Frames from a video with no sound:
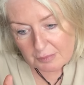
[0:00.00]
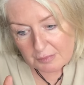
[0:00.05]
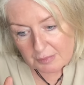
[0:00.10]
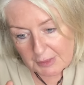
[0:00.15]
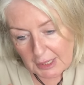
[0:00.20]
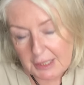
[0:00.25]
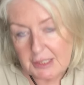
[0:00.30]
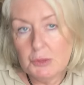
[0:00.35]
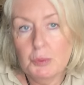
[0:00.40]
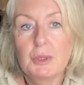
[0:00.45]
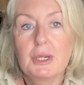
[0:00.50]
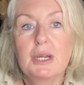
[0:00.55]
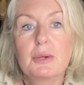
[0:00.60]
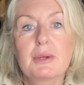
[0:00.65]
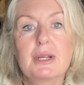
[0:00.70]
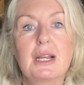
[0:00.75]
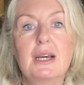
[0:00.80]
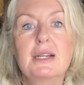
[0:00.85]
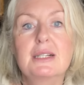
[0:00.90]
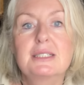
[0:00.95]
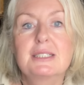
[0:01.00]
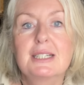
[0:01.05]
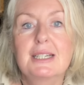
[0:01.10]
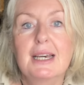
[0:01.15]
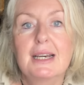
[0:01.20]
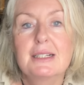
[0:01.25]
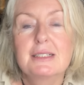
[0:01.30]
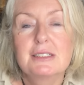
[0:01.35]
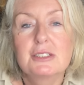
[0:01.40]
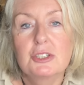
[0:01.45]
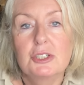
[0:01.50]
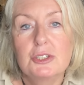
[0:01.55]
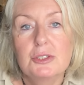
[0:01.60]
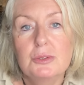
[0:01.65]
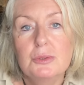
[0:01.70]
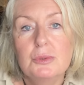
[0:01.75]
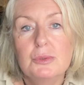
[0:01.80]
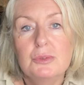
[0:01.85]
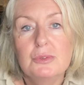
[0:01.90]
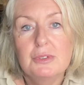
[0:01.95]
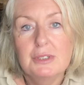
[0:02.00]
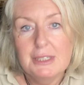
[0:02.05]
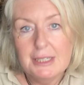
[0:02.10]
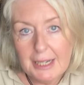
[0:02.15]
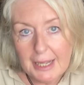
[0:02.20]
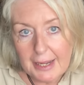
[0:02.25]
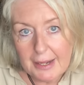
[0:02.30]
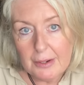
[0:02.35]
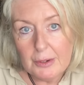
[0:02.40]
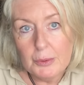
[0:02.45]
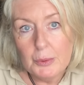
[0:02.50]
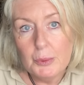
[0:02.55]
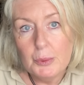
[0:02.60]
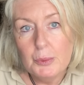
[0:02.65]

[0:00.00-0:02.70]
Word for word: That's what I would like to get to now.